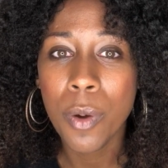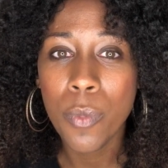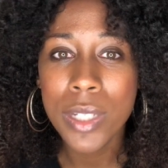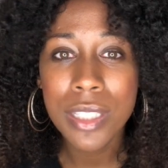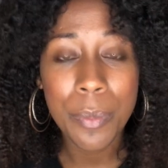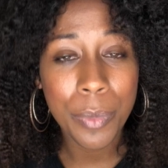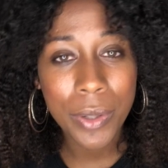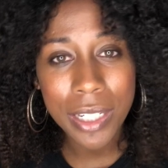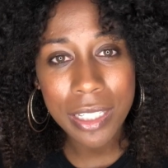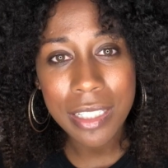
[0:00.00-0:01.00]
What's
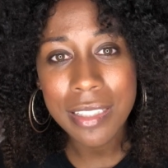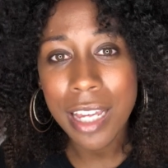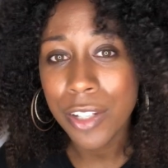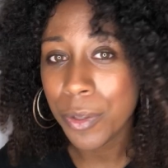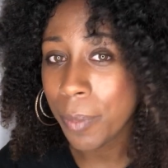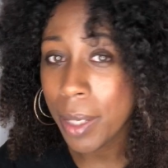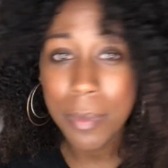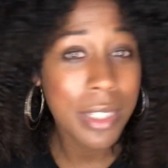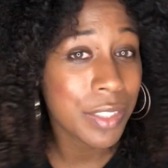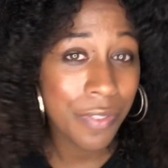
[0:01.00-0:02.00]
important is that your
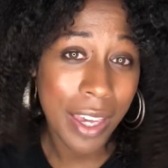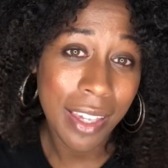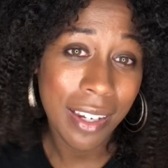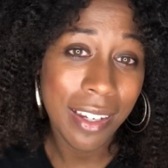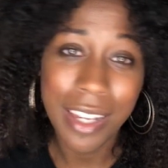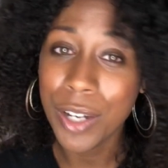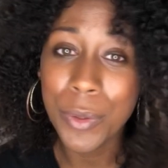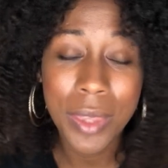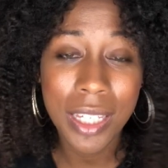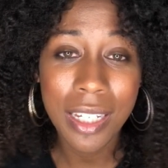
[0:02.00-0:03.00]
baby is fed and
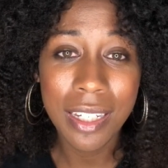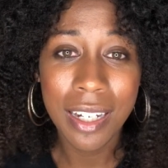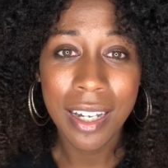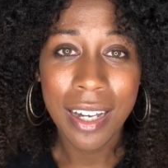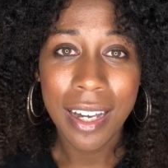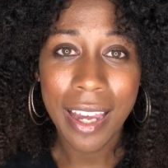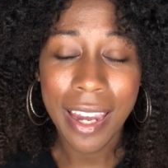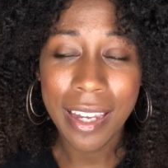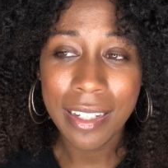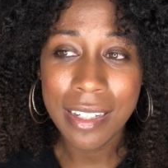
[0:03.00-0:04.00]
healthy.
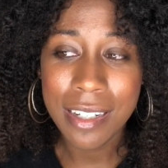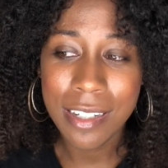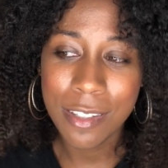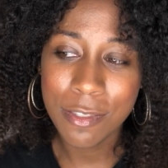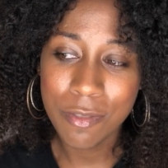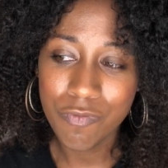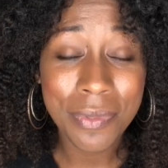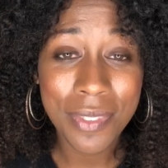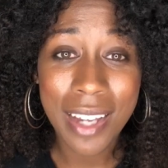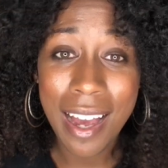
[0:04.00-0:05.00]
And
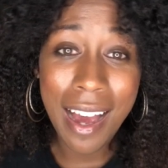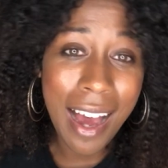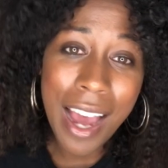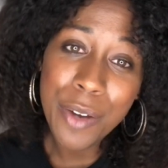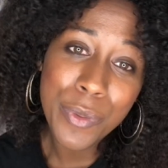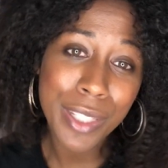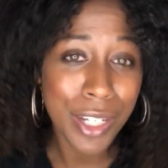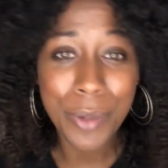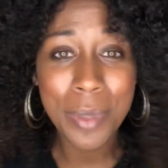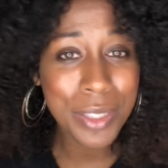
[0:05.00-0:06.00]
I really
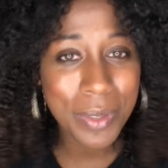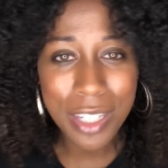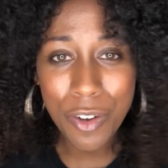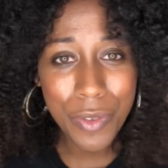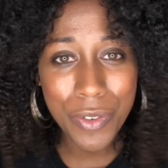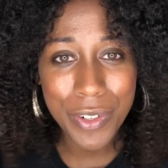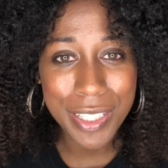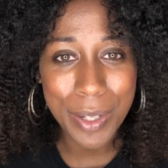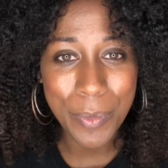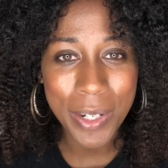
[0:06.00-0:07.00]
hope this was helpful for
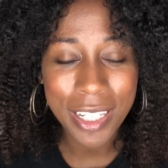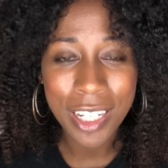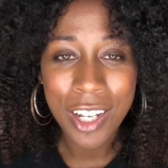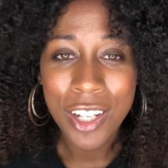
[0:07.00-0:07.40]
someone.